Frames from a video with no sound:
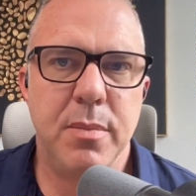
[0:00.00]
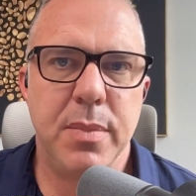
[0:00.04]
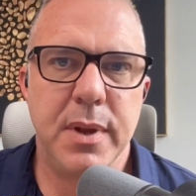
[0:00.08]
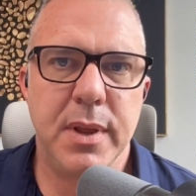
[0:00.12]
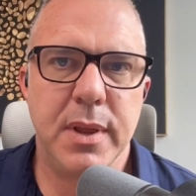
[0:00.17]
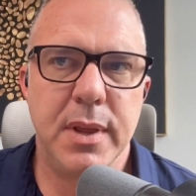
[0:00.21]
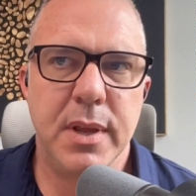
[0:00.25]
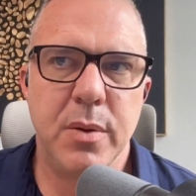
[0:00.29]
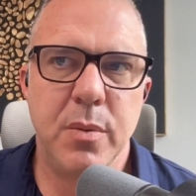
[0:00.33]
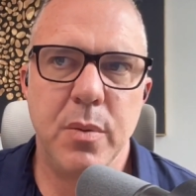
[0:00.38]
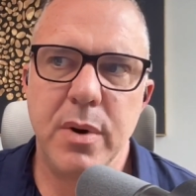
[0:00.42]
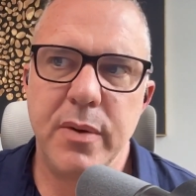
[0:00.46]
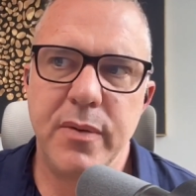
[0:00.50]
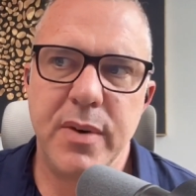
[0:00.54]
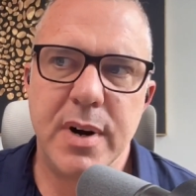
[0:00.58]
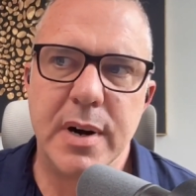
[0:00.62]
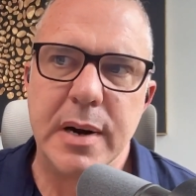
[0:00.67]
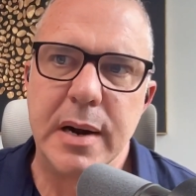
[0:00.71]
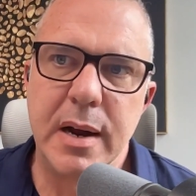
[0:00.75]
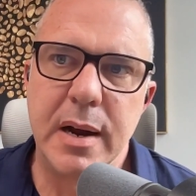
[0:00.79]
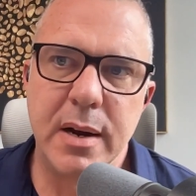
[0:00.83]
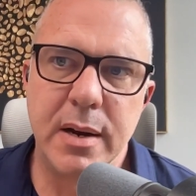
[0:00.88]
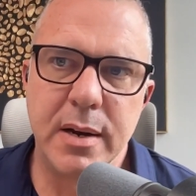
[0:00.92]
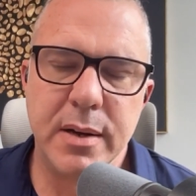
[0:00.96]
But then whenever I
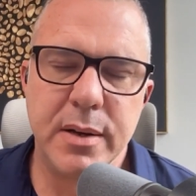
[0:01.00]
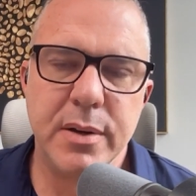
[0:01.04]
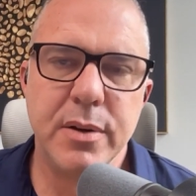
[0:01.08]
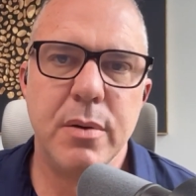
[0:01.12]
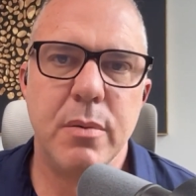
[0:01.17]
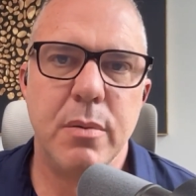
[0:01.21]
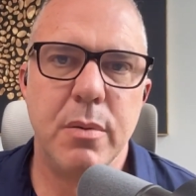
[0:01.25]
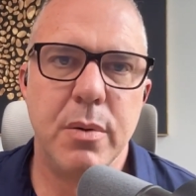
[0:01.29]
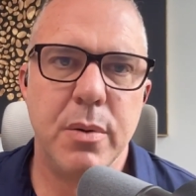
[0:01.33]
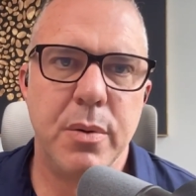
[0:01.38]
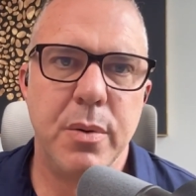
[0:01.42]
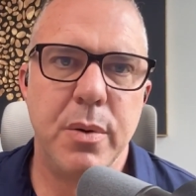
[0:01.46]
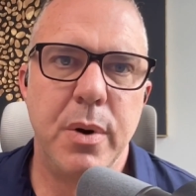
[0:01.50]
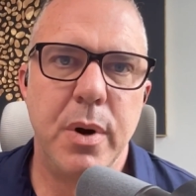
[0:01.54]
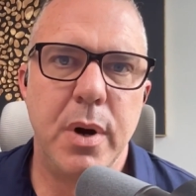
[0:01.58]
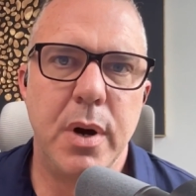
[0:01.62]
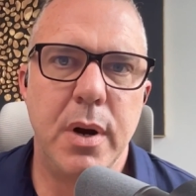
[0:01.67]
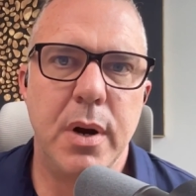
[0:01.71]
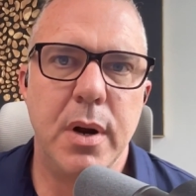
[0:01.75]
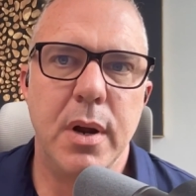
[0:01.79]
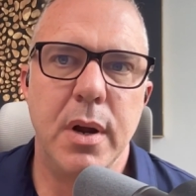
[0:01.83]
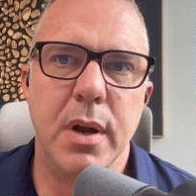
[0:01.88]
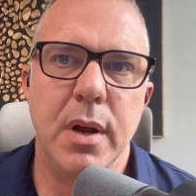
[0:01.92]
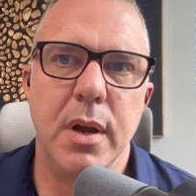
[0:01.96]
got into
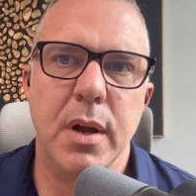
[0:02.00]
recruiting,